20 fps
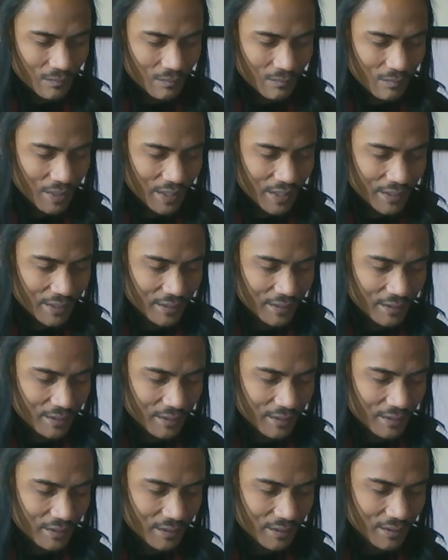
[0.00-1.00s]
but
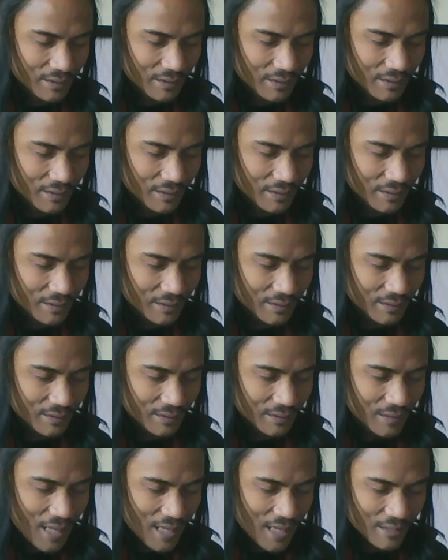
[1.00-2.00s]

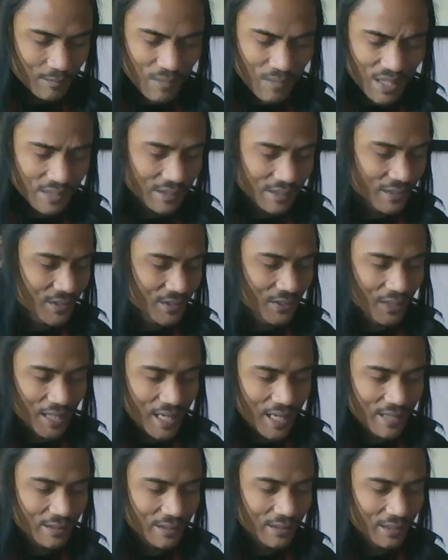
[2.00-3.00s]
as best as you
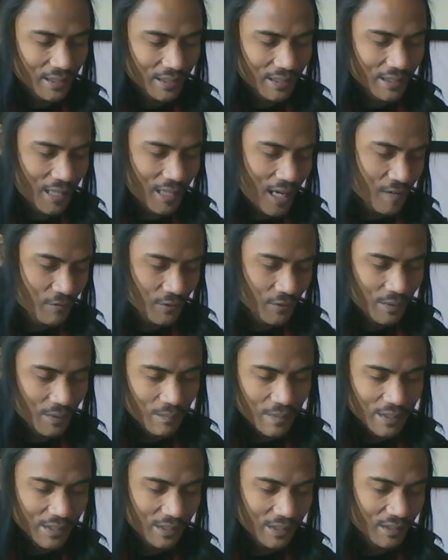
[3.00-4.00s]
can, in every
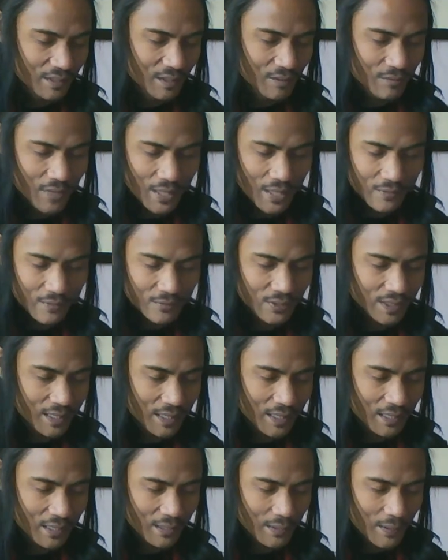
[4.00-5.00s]
minute of every
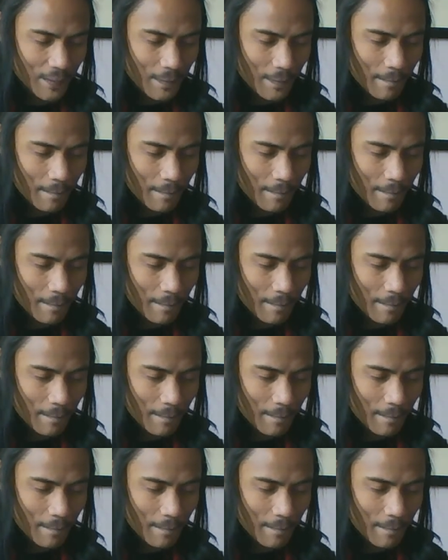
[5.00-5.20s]
day,